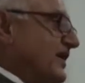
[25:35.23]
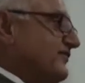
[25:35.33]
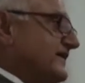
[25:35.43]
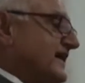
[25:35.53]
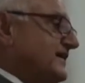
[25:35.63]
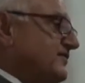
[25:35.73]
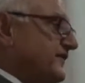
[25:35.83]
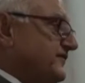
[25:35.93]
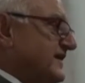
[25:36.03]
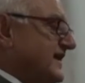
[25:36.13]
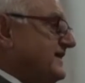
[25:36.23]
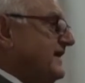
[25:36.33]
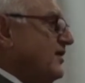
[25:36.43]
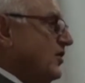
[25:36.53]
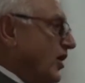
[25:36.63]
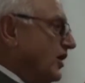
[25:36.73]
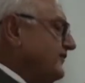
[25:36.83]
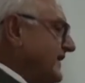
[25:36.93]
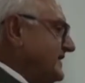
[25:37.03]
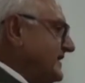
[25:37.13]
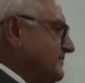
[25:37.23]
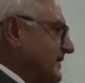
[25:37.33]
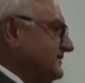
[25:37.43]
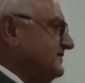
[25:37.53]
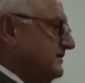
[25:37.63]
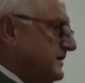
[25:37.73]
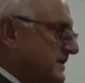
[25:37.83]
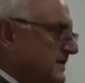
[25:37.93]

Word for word: So after 1959, all of 18 months,